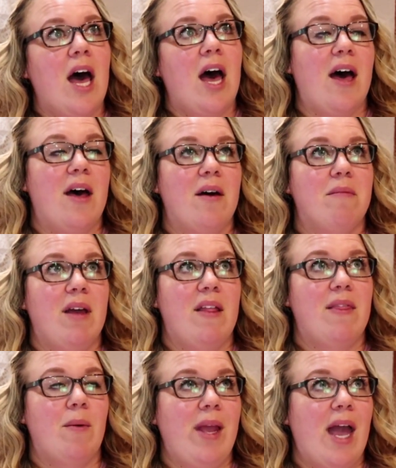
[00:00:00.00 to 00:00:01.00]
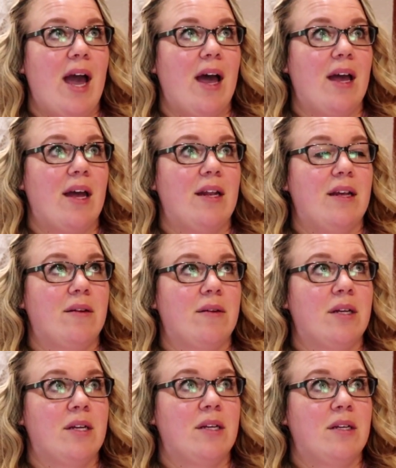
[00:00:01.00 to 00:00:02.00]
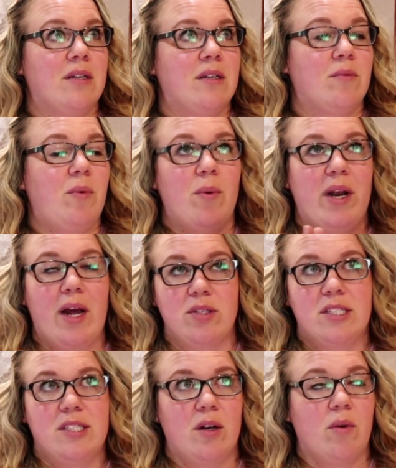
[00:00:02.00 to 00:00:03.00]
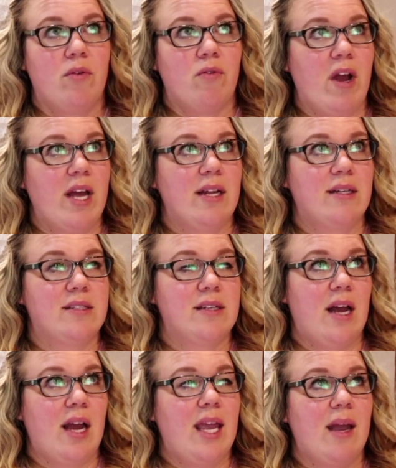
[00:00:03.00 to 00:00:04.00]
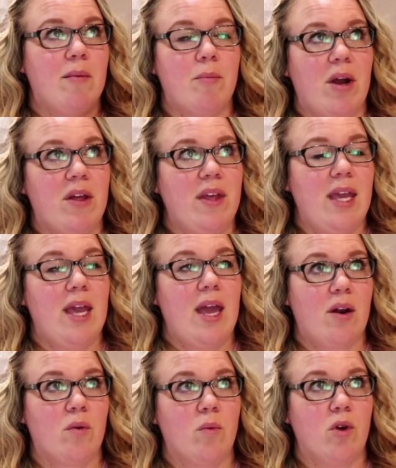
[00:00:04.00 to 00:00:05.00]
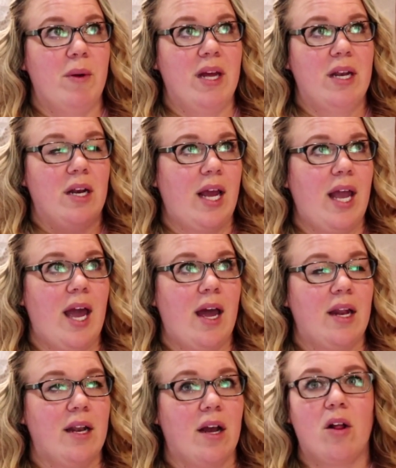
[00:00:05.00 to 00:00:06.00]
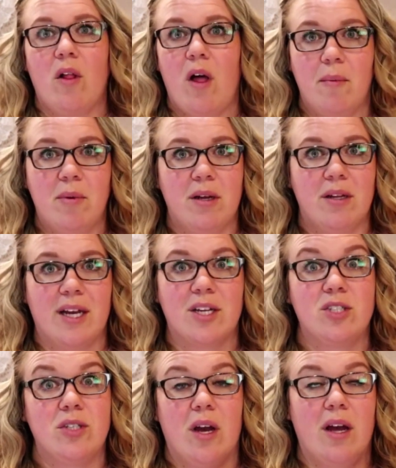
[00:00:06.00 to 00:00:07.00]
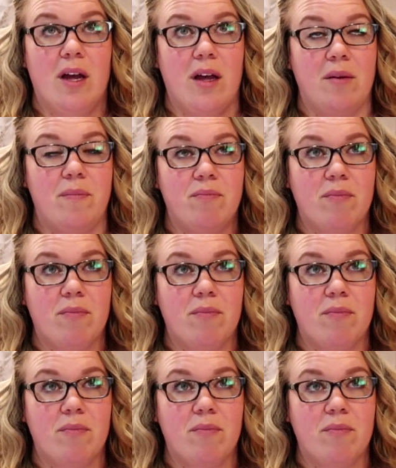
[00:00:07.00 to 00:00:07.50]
And then we went out to dinner with friends. I can't remember. I think he had a Reuben and I had a club, like a